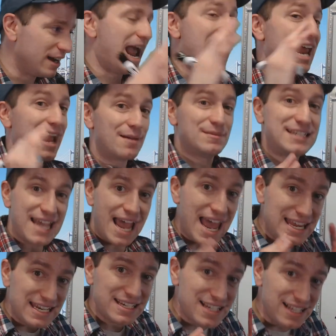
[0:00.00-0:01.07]
and I'm
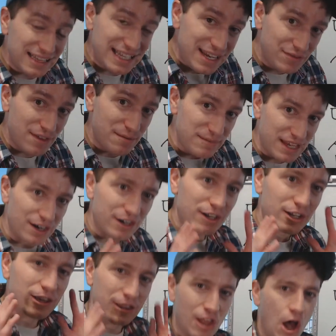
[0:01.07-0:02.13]
intending to leave them there
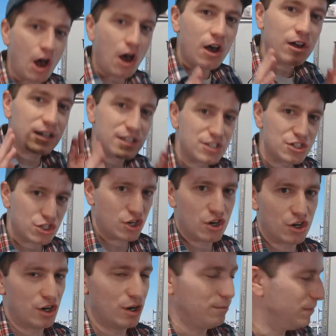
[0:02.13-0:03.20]
long
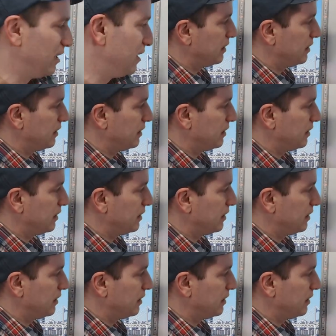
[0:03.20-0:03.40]
term.